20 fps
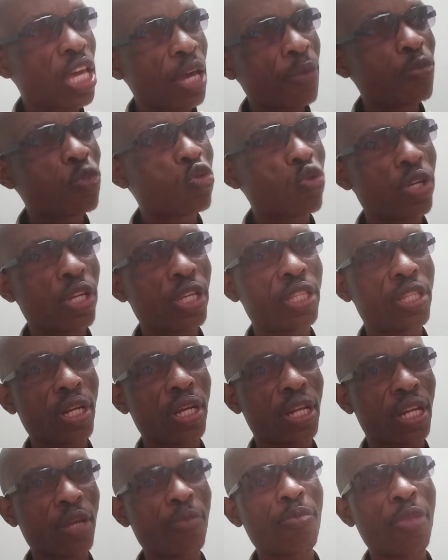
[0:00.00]

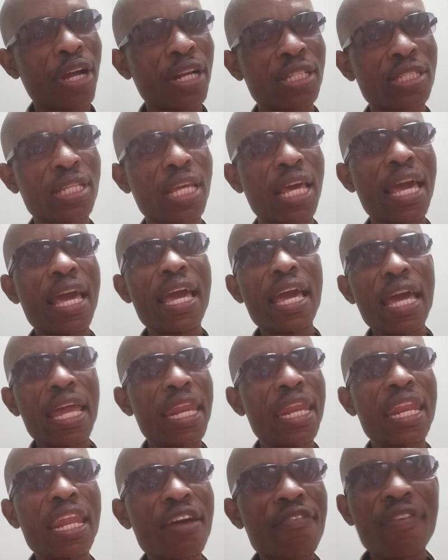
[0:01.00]
M23 rebels
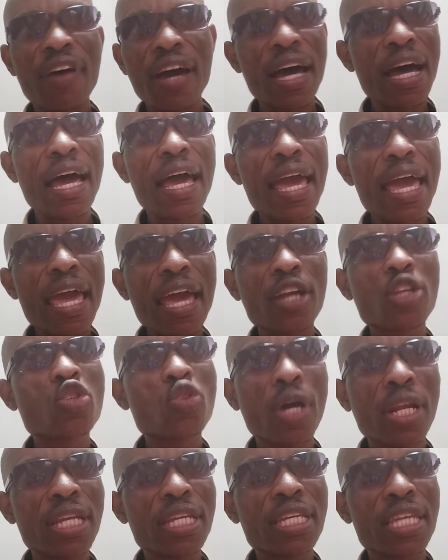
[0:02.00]
and never
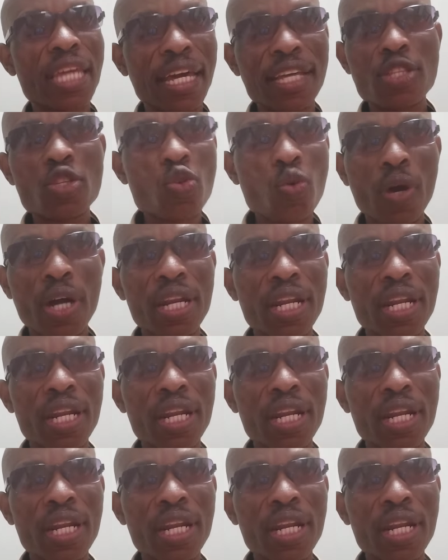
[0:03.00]
actually get to